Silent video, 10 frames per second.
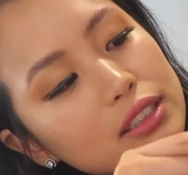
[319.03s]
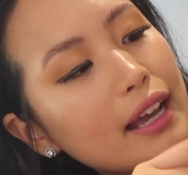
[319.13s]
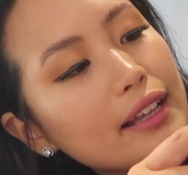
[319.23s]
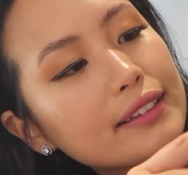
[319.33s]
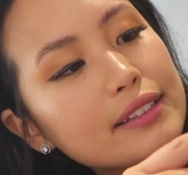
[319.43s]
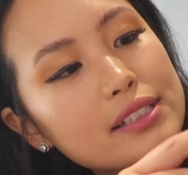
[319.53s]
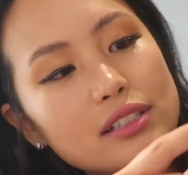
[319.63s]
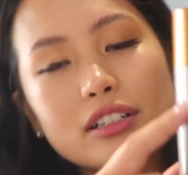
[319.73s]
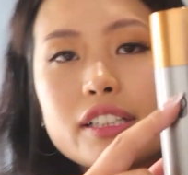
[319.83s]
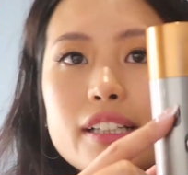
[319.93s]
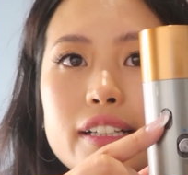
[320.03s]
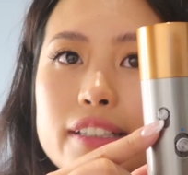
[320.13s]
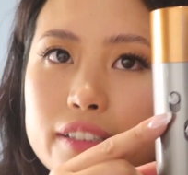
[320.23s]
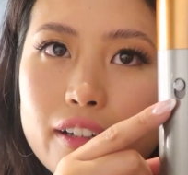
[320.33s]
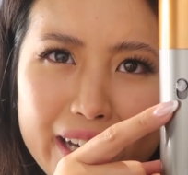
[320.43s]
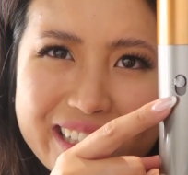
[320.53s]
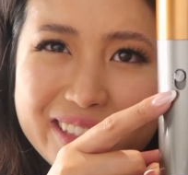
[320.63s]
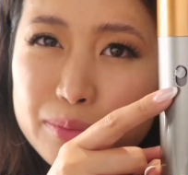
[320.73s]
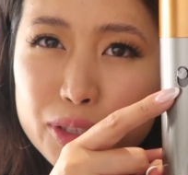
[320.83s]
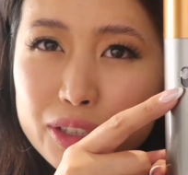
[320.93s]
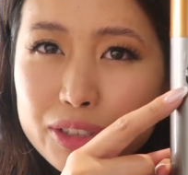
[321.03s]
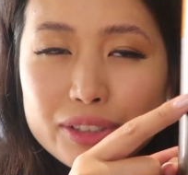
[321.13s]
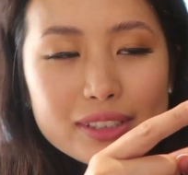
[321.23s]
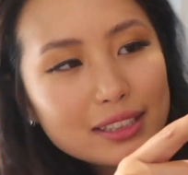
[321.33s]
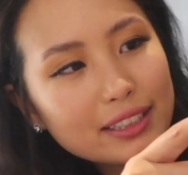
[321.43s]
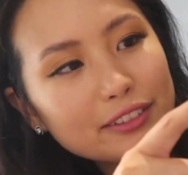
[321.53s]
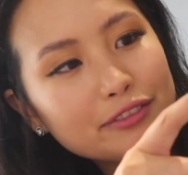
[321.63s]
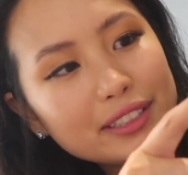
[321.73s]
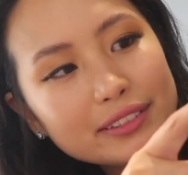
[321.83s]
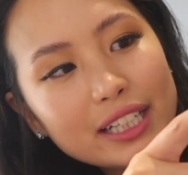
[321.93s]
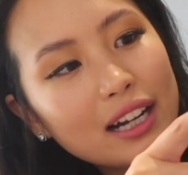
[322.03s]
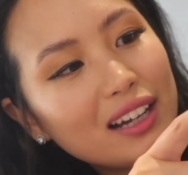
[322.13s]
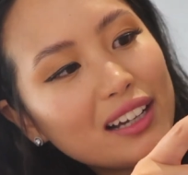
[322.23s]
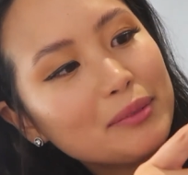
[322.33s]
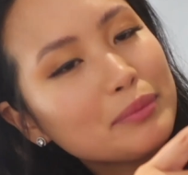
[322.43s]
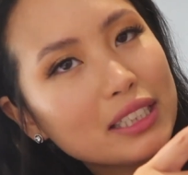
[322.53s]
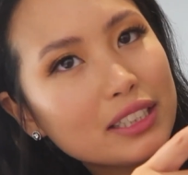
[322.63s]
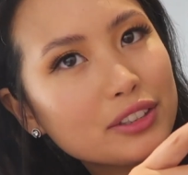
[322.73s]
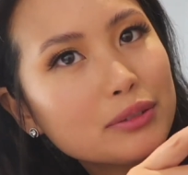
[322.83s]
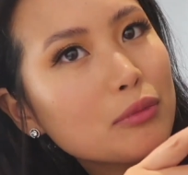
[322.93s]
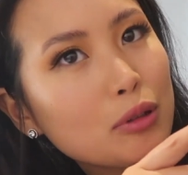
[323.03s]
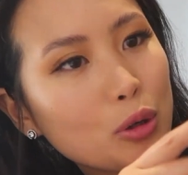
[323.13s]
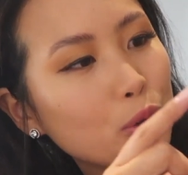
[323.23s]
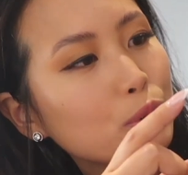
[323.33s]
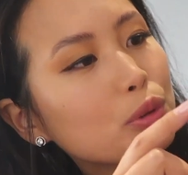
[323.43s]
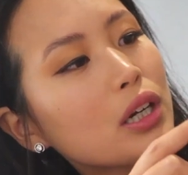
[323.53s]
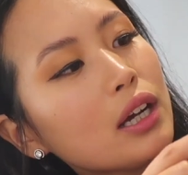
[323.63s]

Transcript: And these are like air modus, like very high, medium, low.